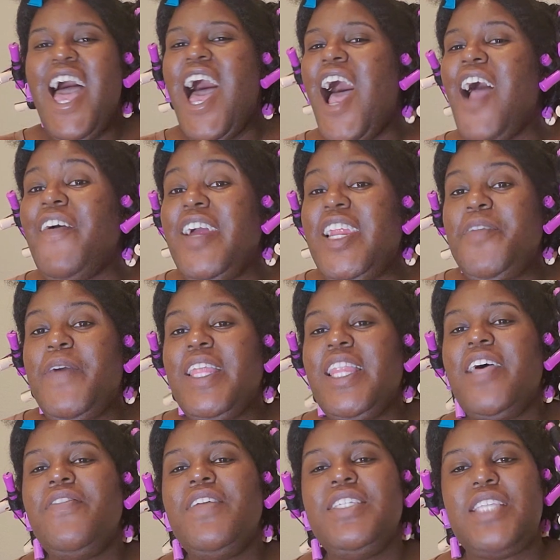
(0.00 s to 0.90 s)
Alrighty, my
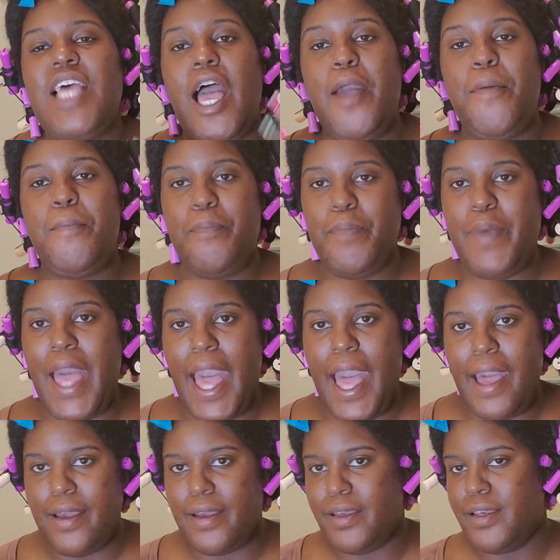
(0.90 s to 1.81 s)
lovelies, I'm
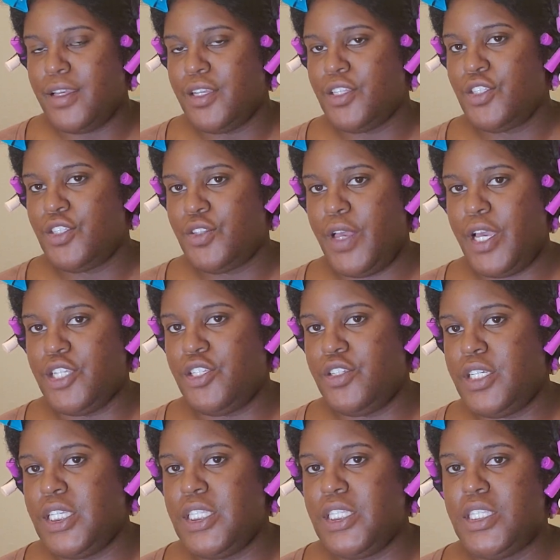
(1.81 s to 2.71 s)
back. So as you
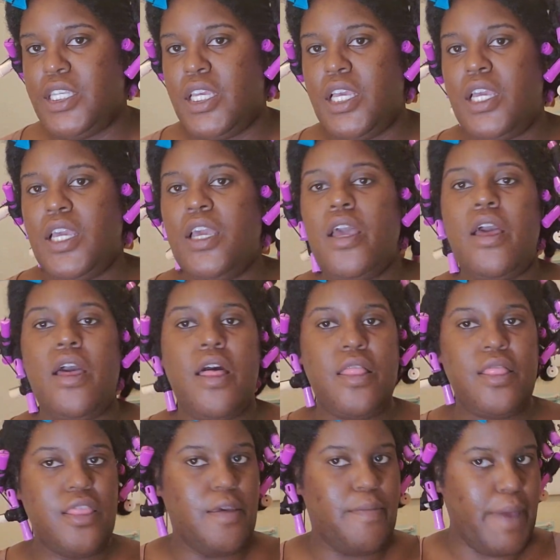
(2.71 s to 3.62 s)
can see,
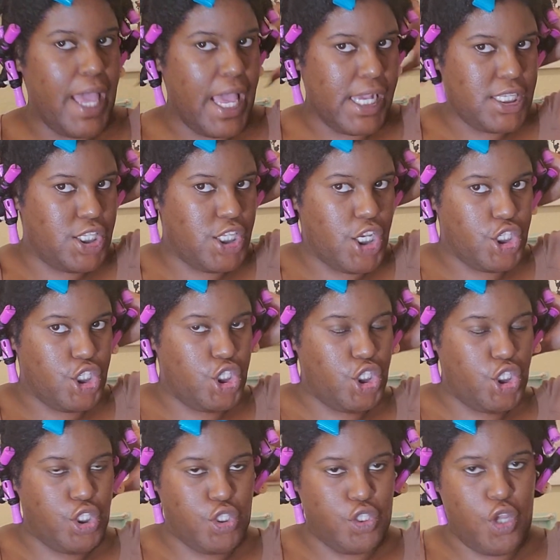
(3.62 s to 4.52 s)
the back
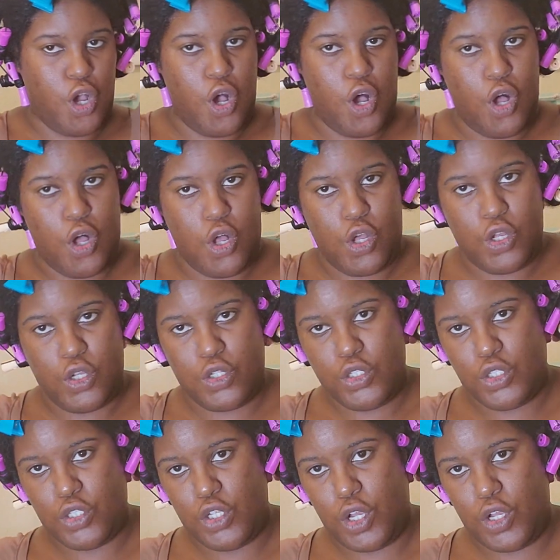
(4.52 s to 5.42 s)
section is all
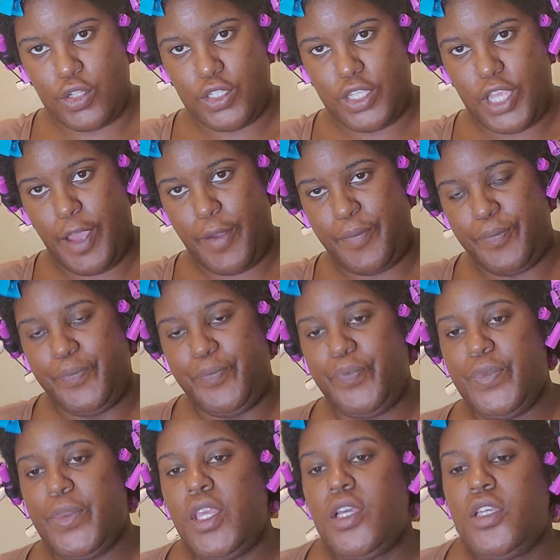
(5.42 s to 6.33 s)
dolled up.
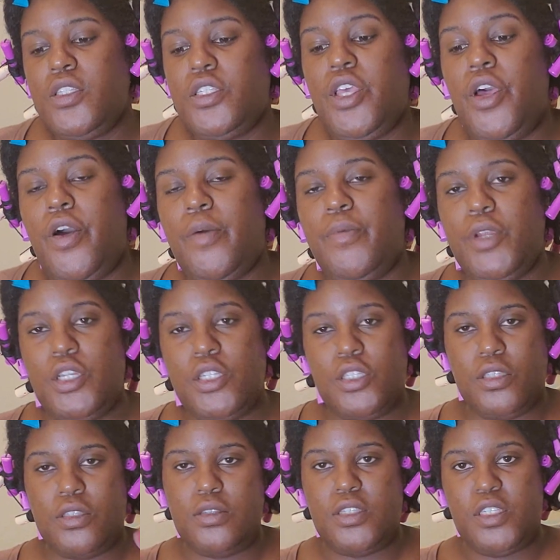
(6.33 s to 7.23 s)
So I'm
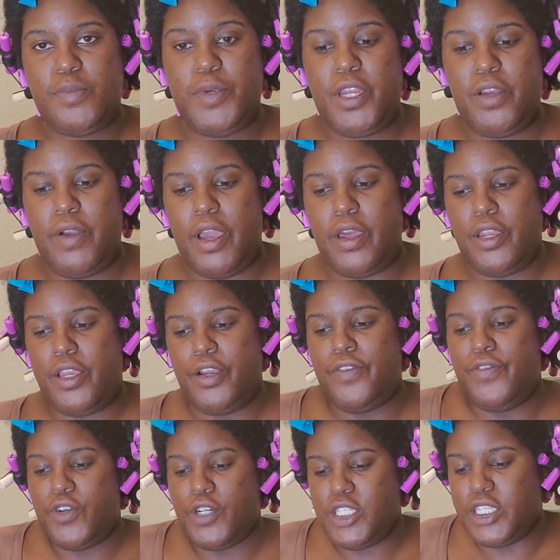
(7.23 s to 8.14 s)
gonna spin around
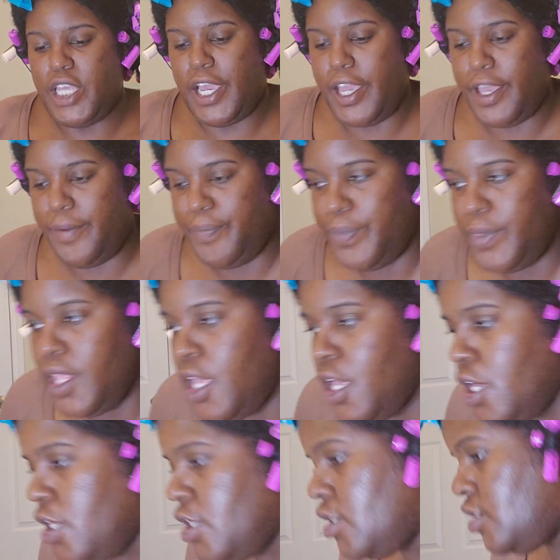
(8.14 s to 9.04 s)
here for a second
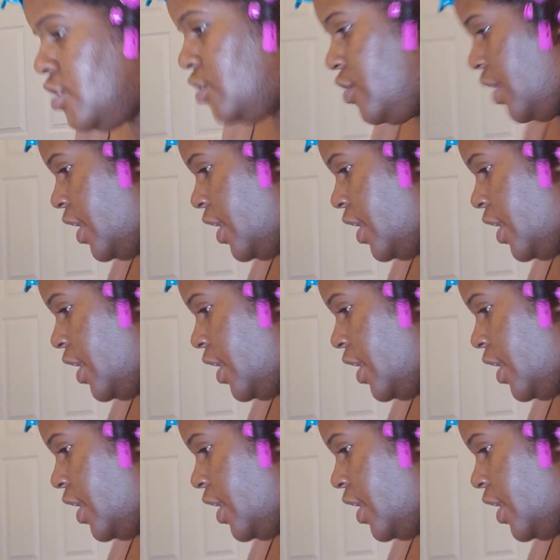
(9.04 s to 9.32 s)
so you